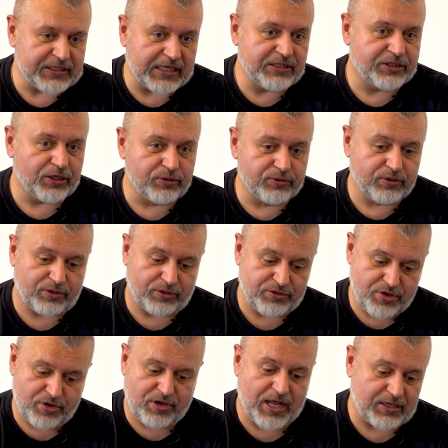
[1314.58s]
and to look on
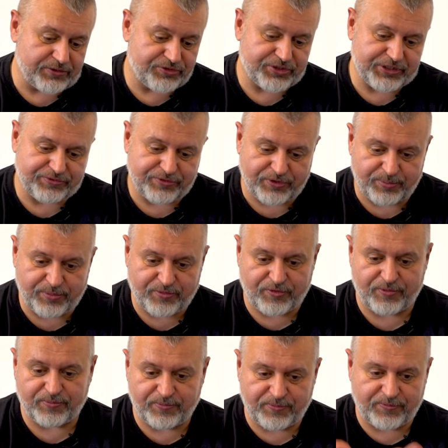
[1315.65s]
your country
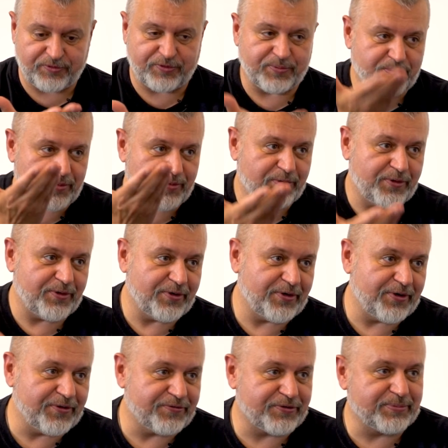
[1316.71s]
from
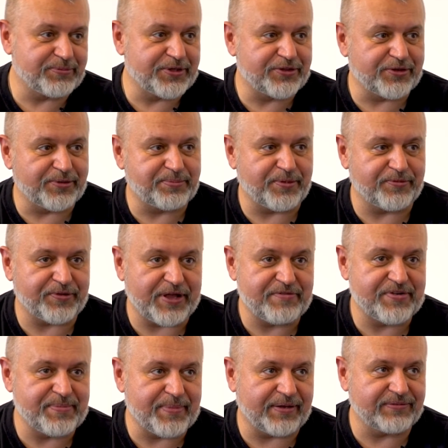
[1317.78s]
the top of
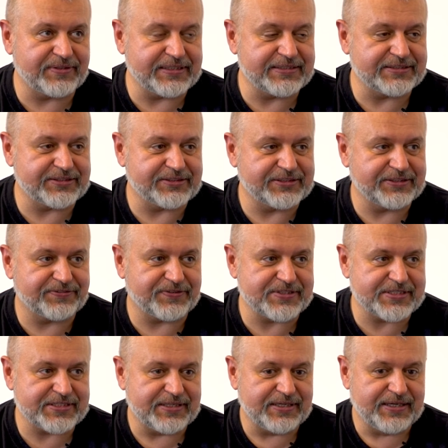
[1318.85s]
every mountain. So it
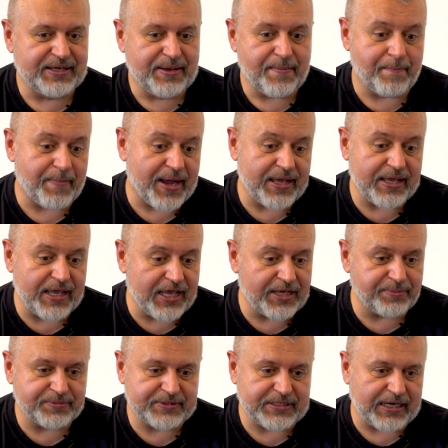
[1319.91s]
was my
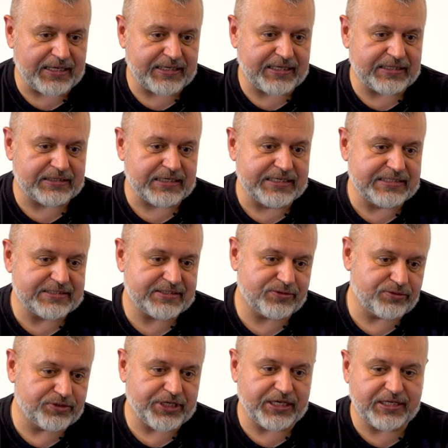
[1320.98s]
aim, like at least
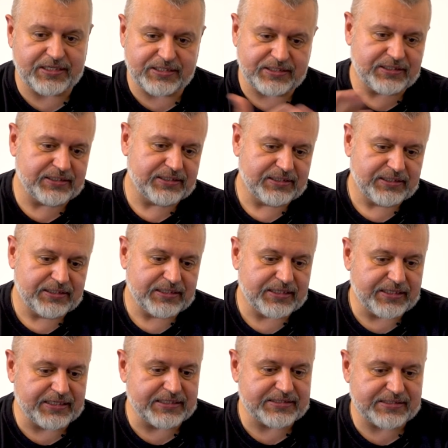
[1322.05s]
to take
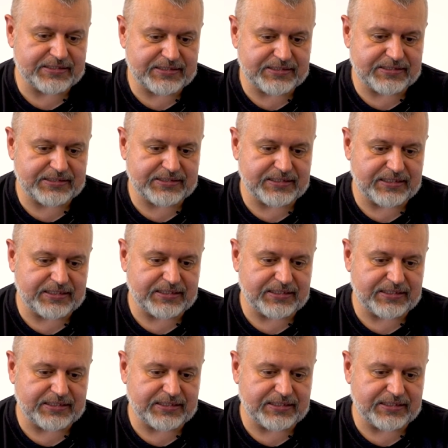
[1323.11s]
this